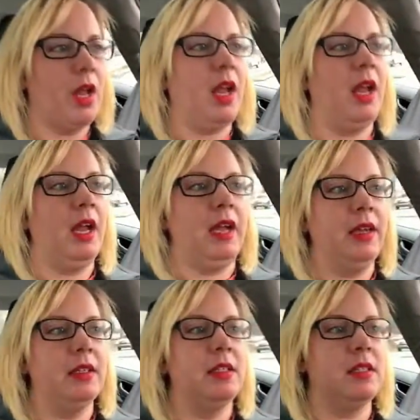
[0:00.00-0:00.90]

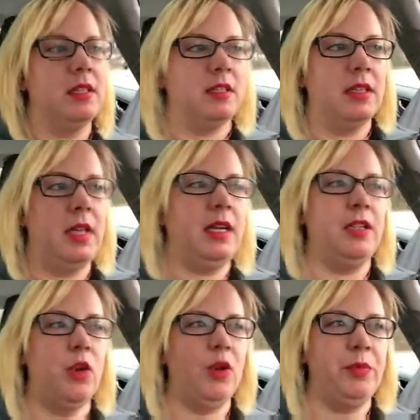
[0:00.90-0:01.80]
And he
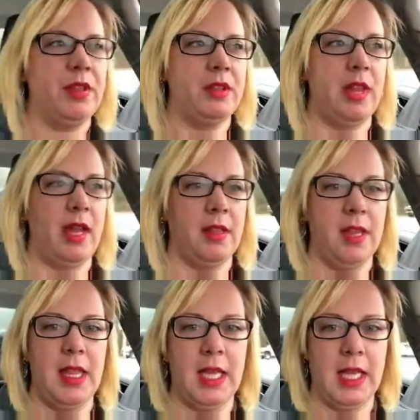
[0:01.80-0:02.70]
told me the length,
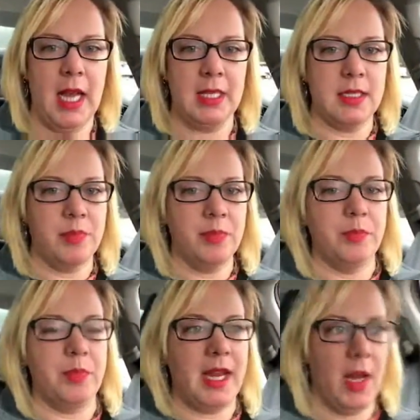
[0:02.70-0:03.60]
I think
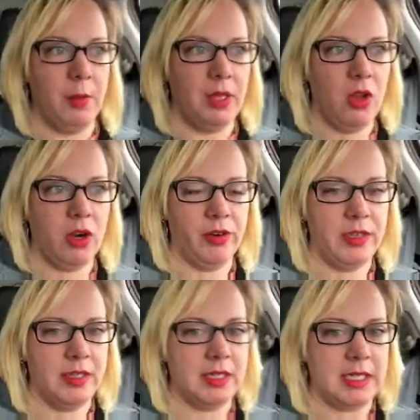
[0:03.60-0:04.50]
can't be longer
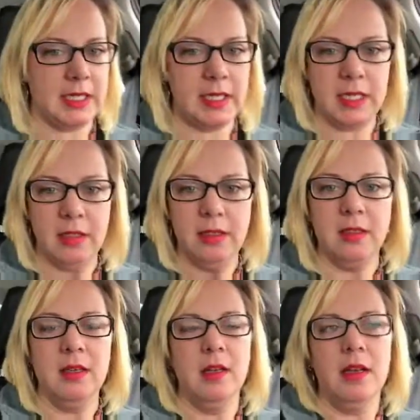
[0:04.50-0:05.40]
than 16.
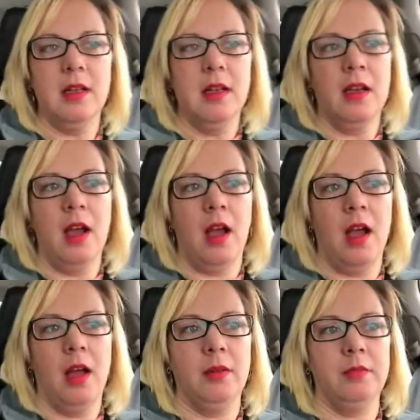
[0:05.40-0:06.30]

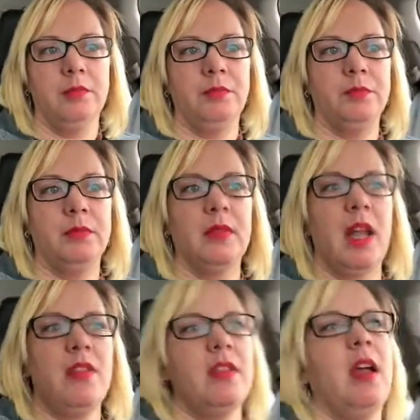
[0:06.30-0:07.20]

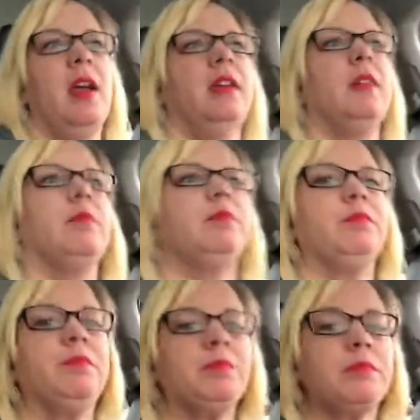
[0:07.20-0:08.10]
And then
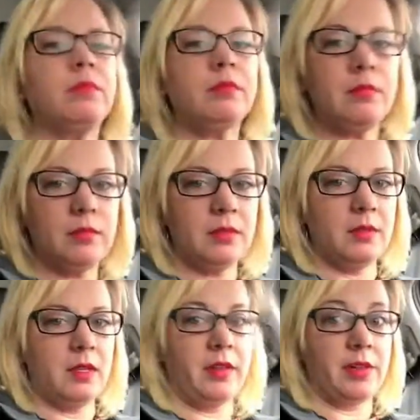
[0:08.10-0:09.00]

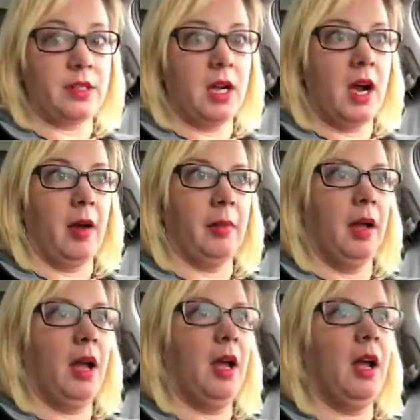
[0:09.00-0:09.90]
there's a cop.
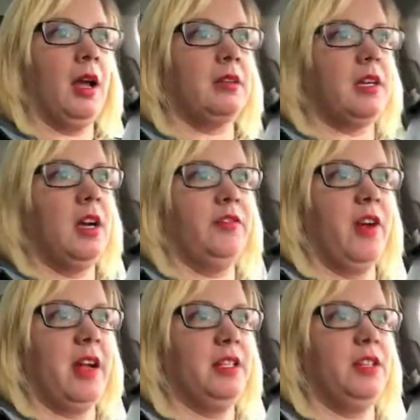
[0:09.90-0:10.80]

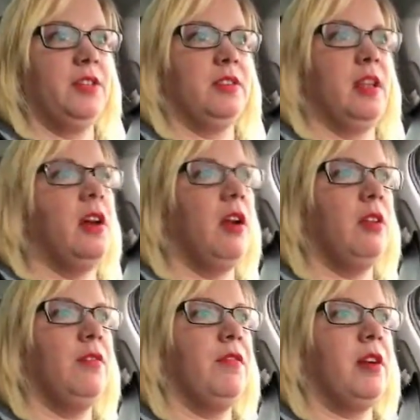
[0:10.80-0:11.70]
Terrifying Tuesday all
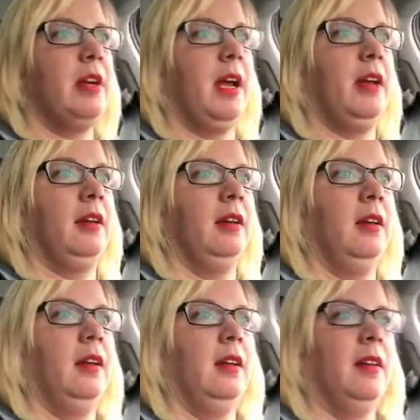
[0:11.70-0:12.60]
over again.
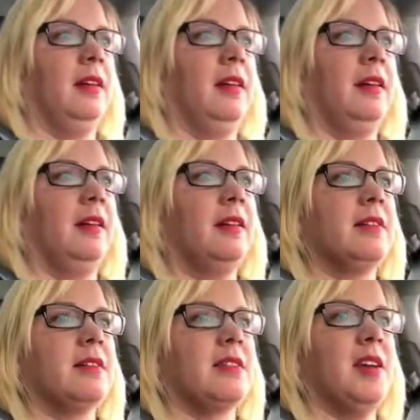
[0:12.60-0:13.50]

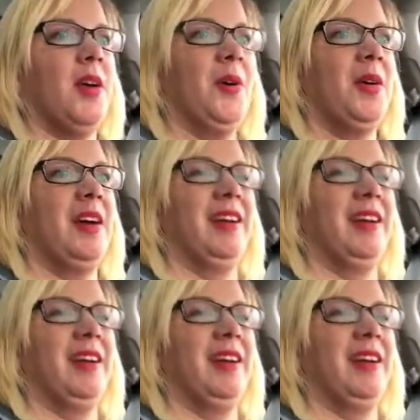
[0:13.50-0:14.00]
So